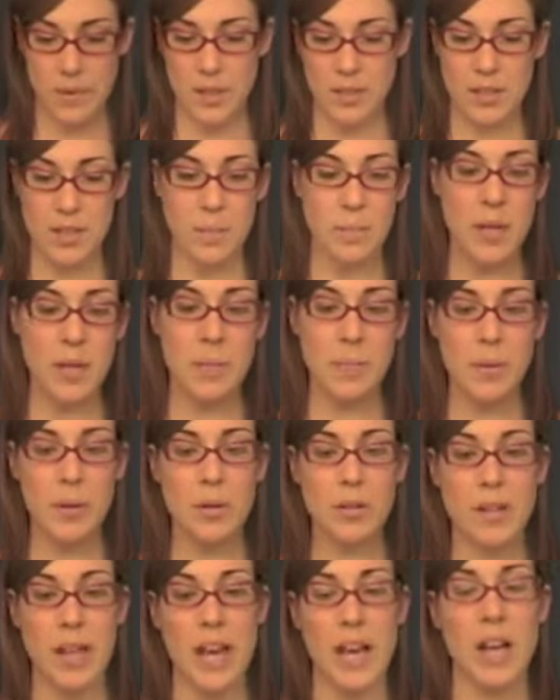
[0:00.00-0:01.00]
Some
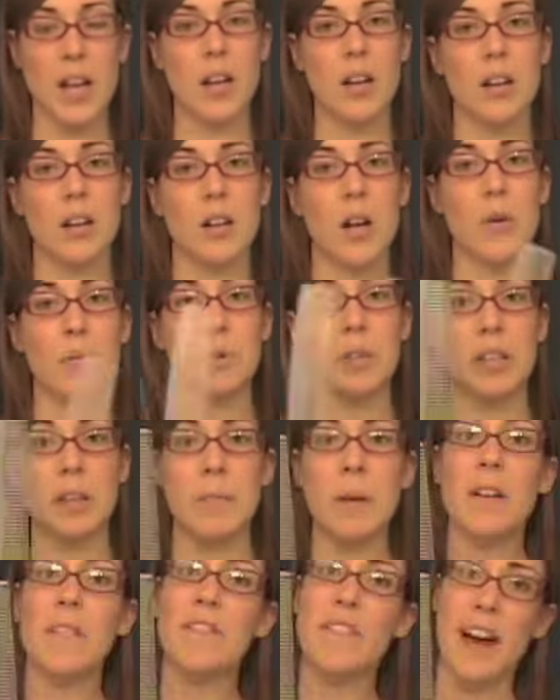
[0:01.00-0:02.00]
people like a really
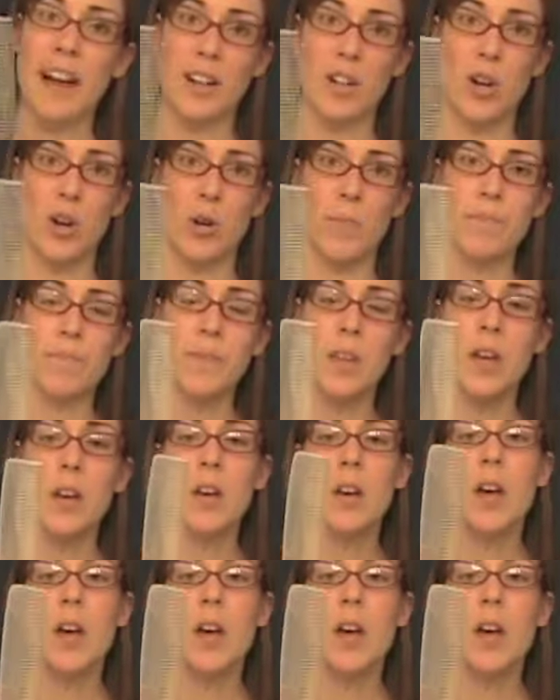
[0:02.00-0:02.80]
big fat comb.